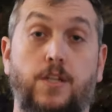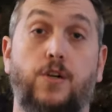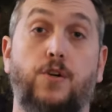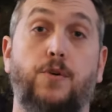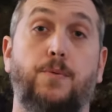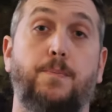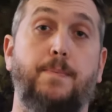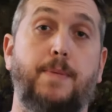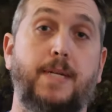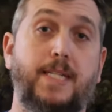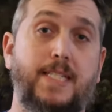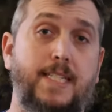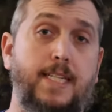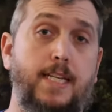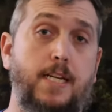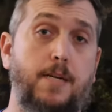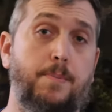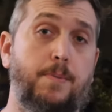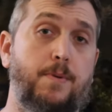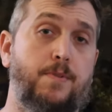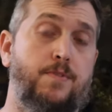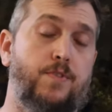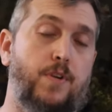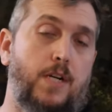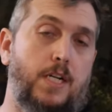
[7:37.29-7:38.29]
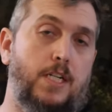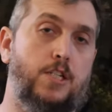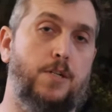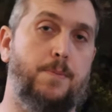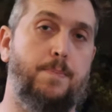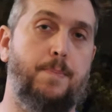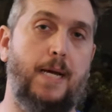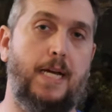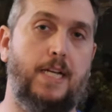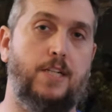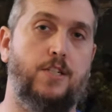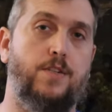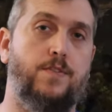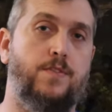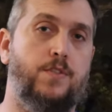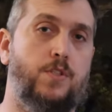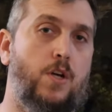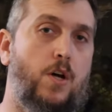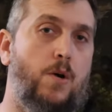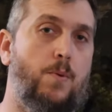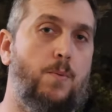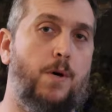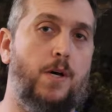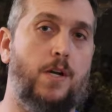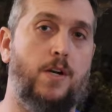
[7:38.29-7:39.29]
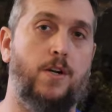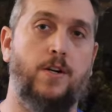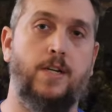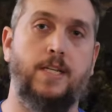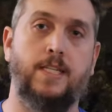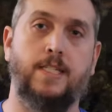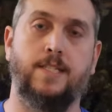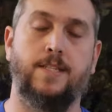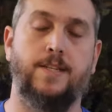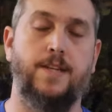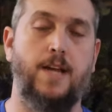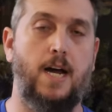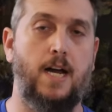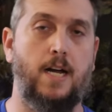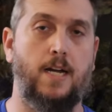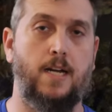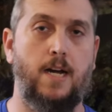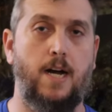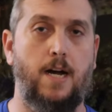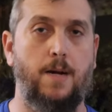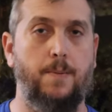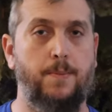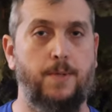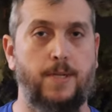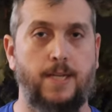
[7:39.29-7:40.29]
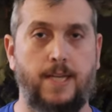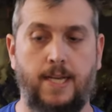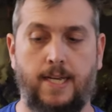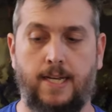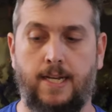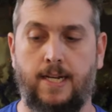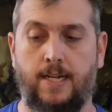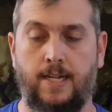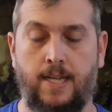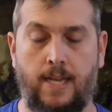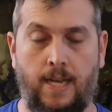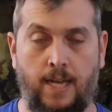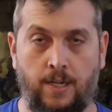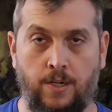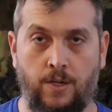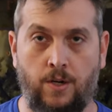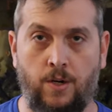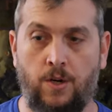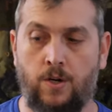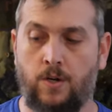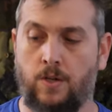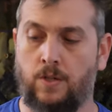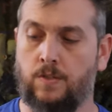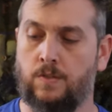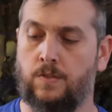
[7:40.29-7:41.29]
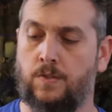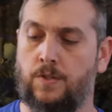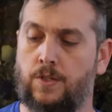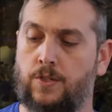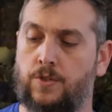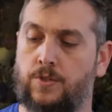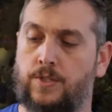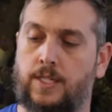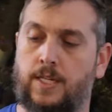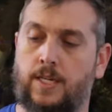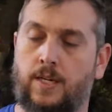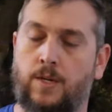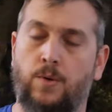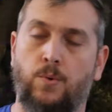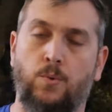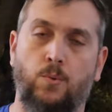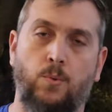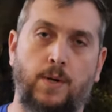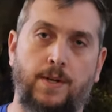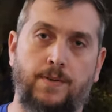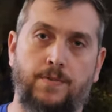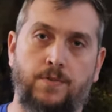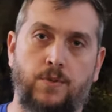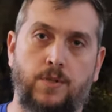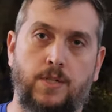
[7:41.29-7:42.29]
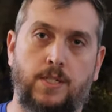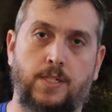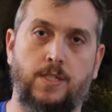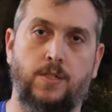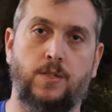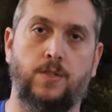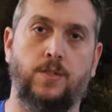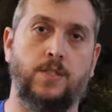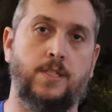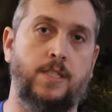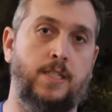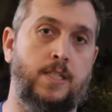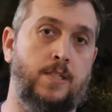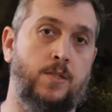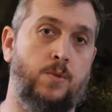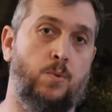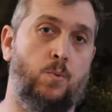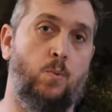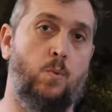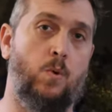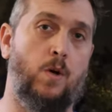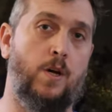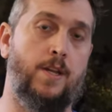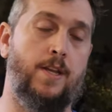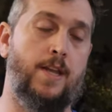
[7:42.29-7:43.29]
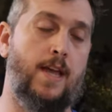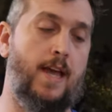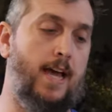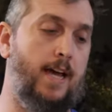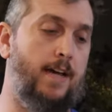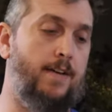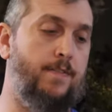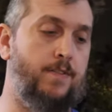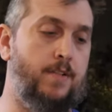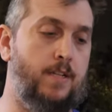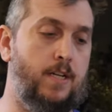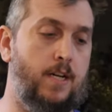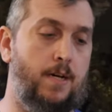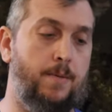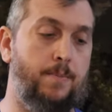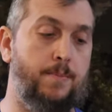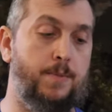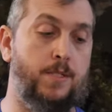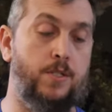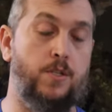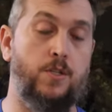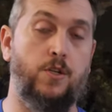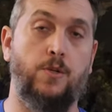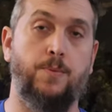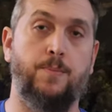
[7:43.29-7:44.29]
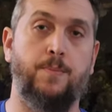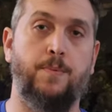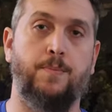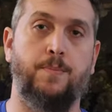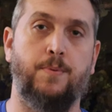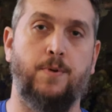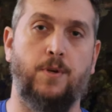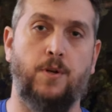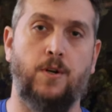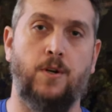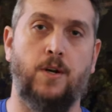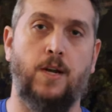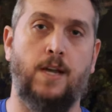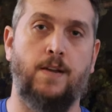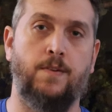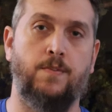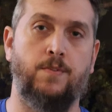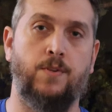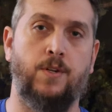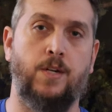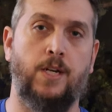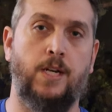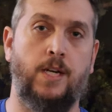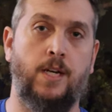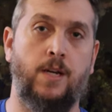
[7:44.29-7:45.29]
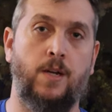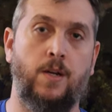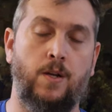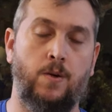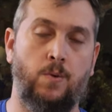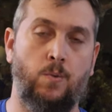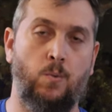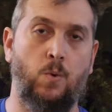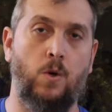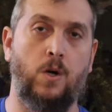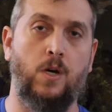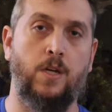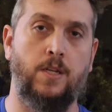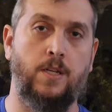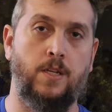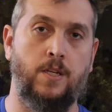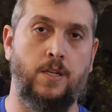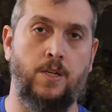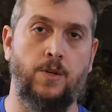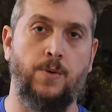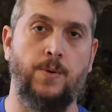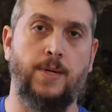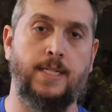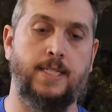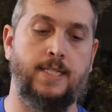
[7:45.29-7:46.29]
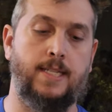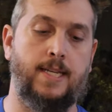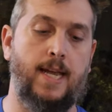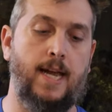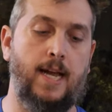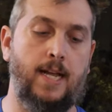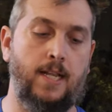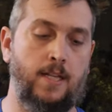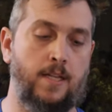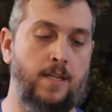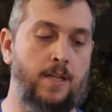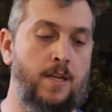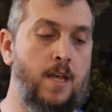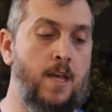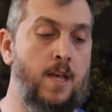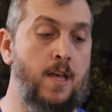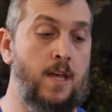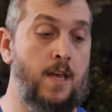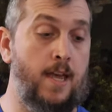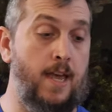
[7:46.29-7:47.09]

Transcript: So mixing up a fresh batch of salt water is not complicated at all. Using reef crystals, it's one half cup scoop per every one US gallon.